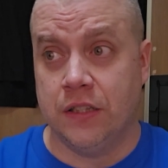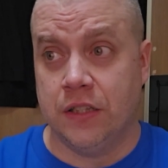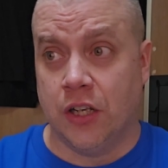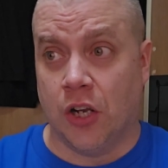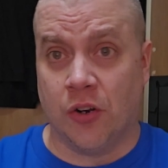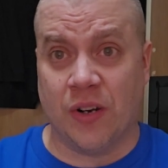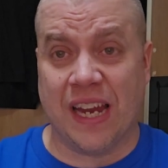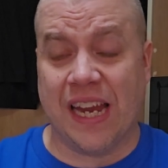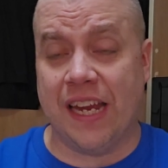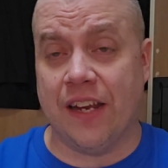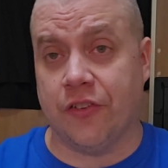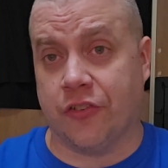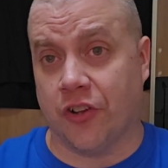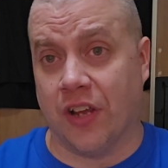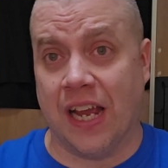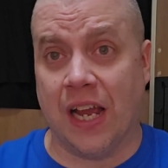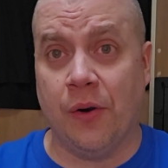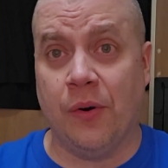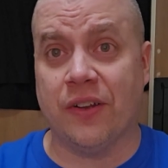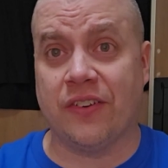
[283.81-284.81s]
Okay, so
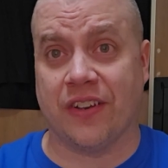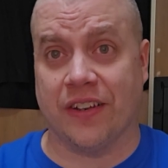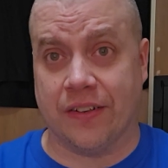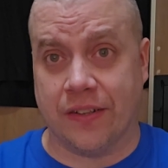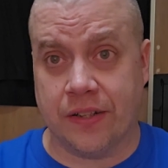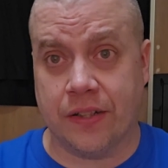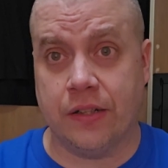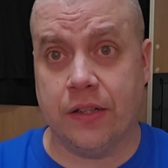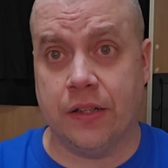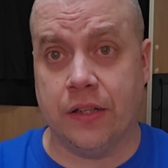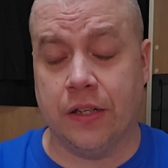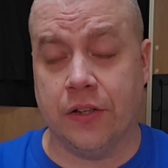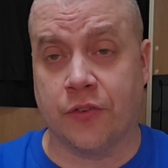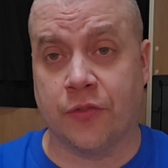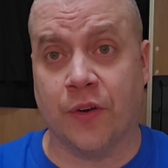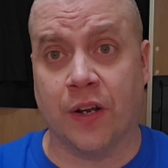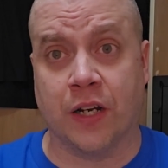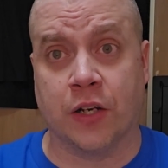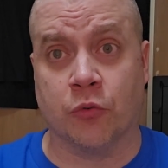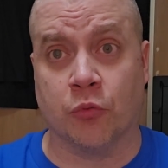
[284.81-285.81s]
how is it? It's
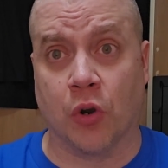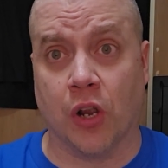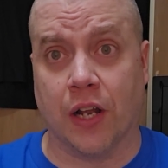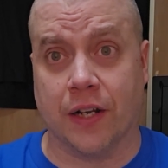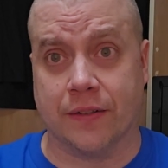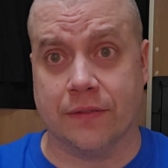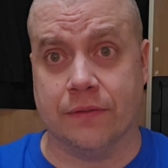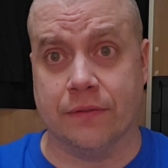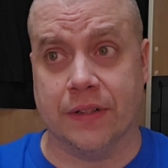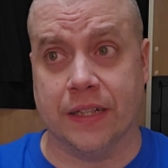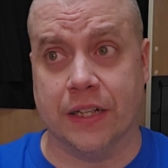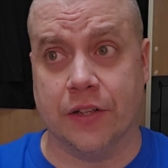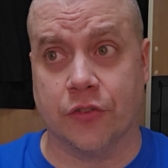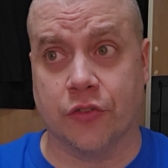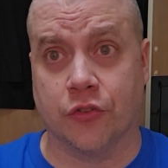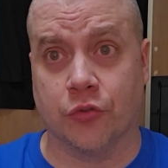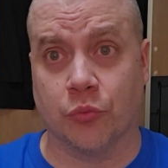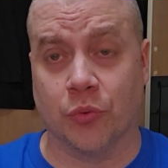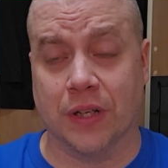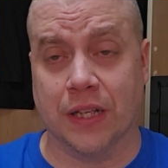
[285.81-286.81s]
fucking rotten.
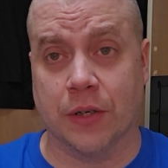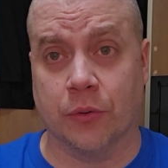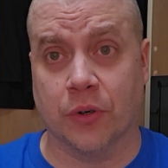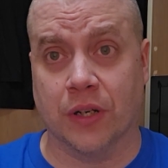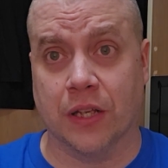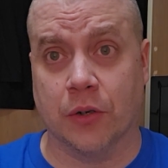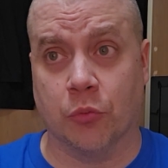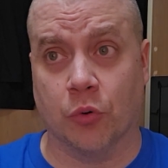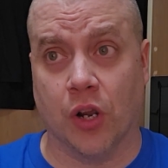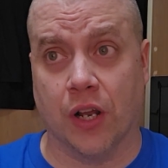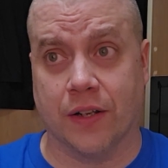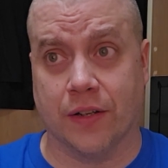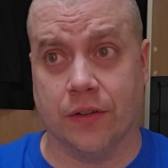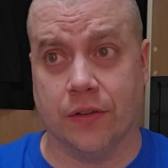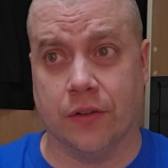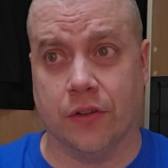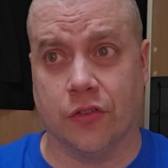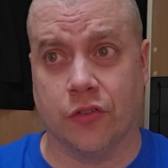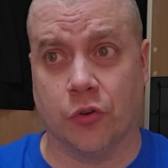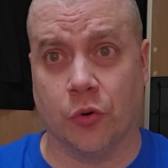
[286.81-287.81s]
It's really, really
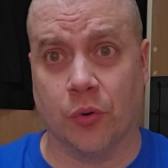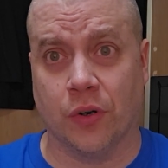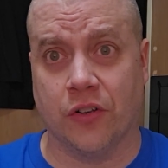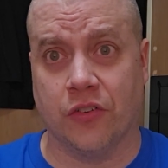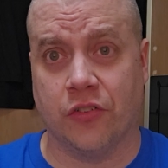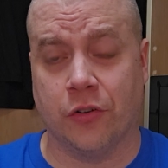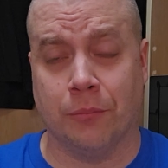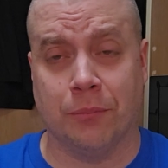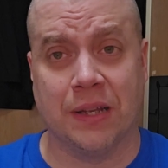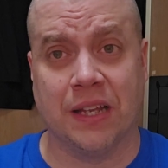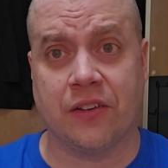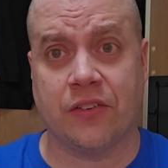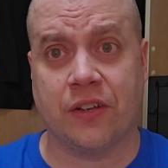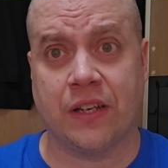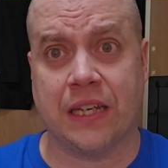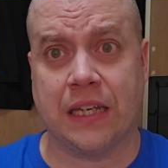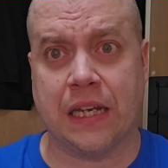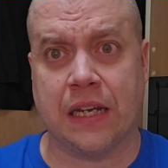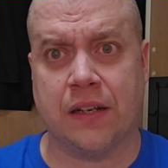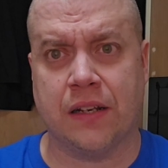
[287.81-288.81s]
rotten. The story is
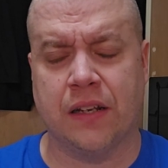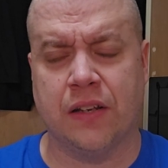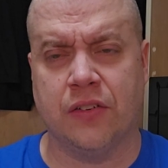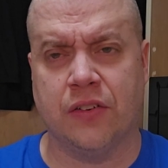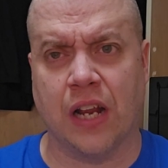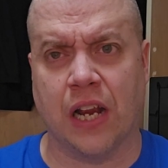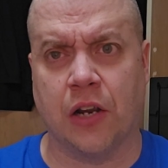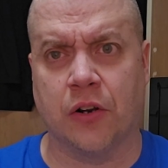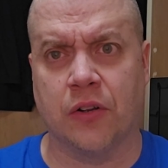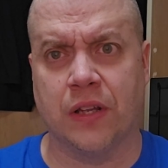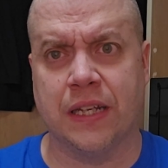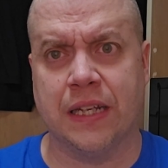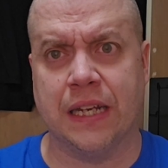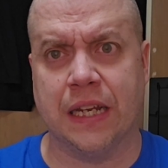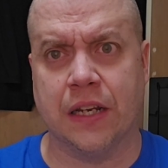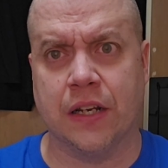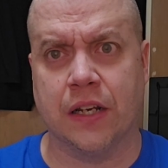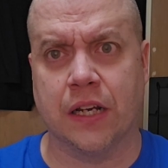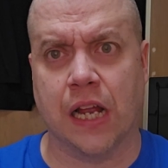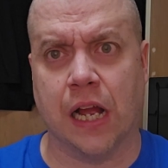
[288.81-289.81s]
simplistic, yet entirely
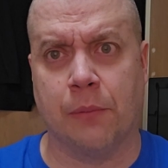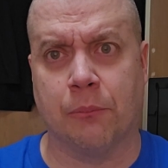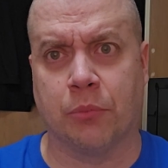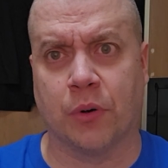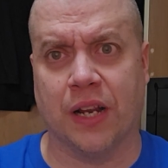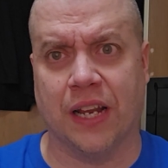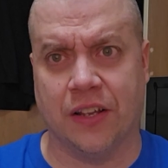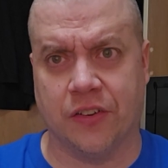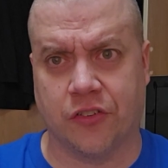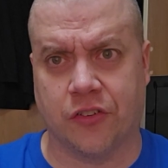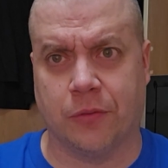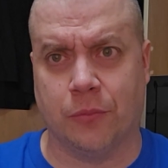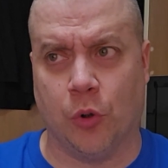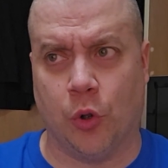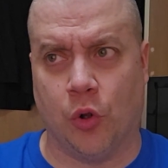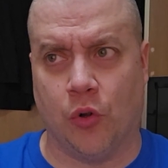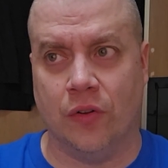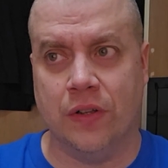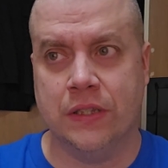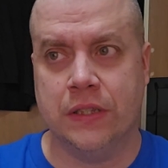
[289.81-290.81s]

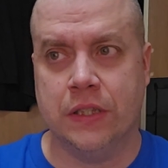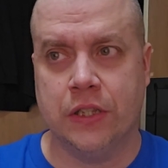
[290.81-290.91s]
incomprehensible.